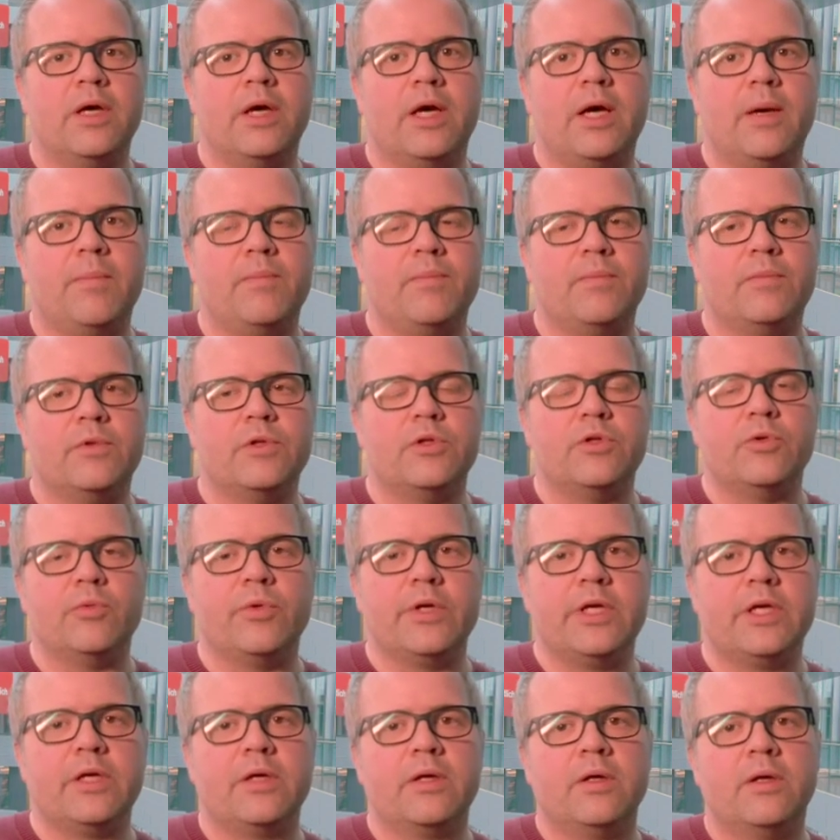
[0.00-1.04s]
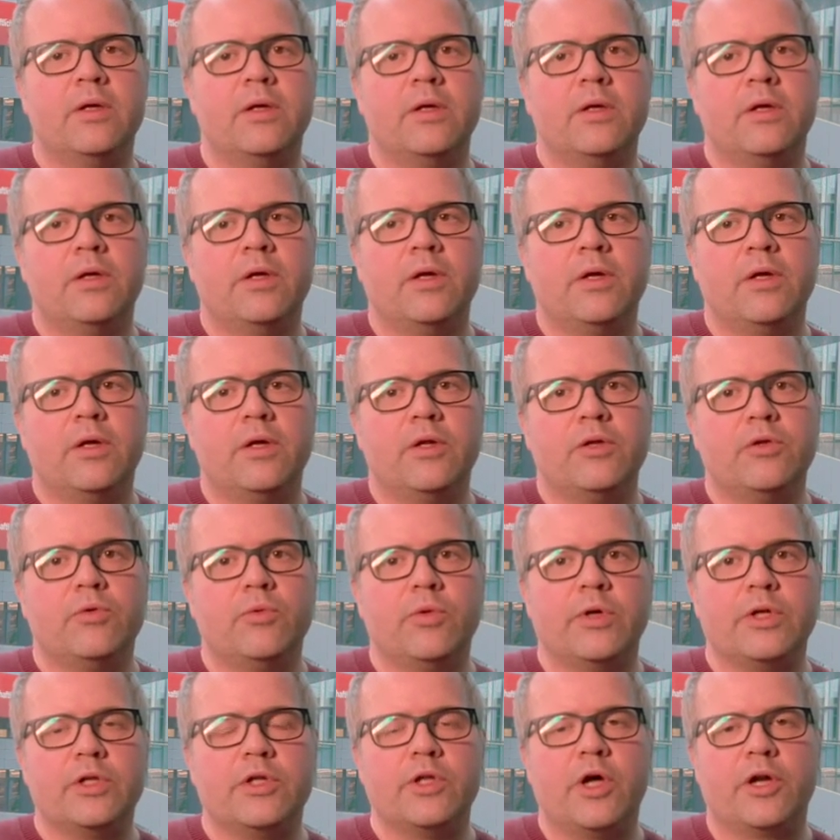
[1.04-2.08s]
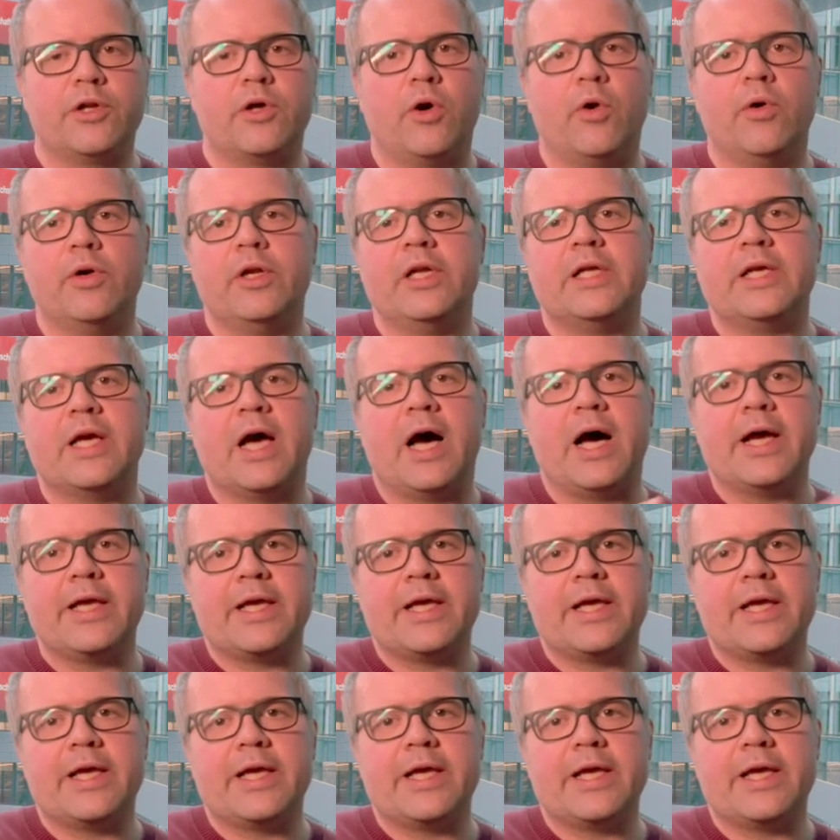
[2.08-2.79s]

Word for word: Um, doing doing not only